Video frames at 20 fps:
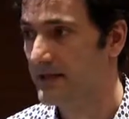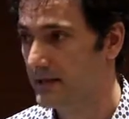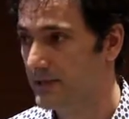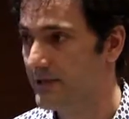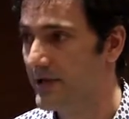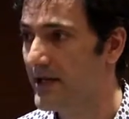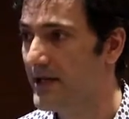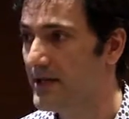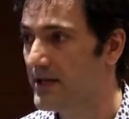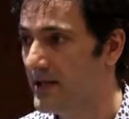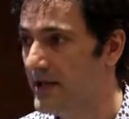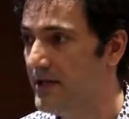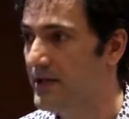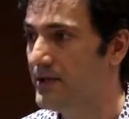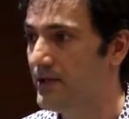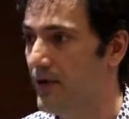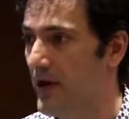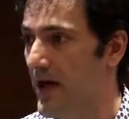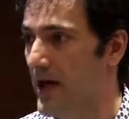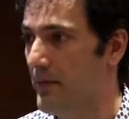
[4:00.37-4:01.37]
really need
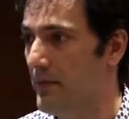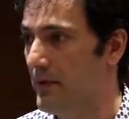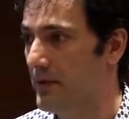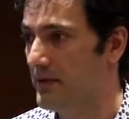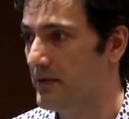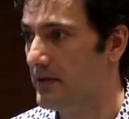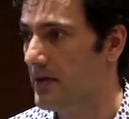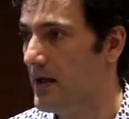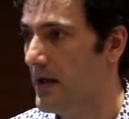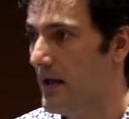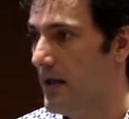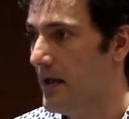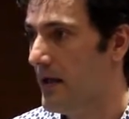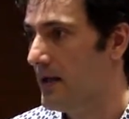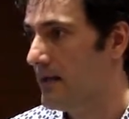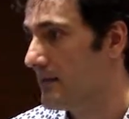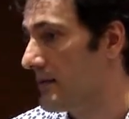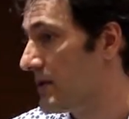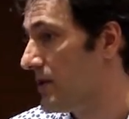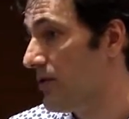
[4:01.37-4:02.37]
to happen,
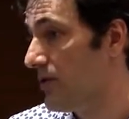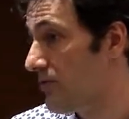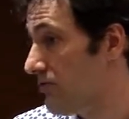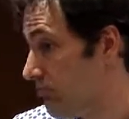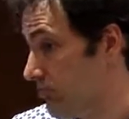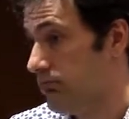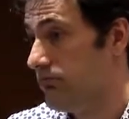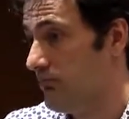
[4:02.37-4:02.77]
so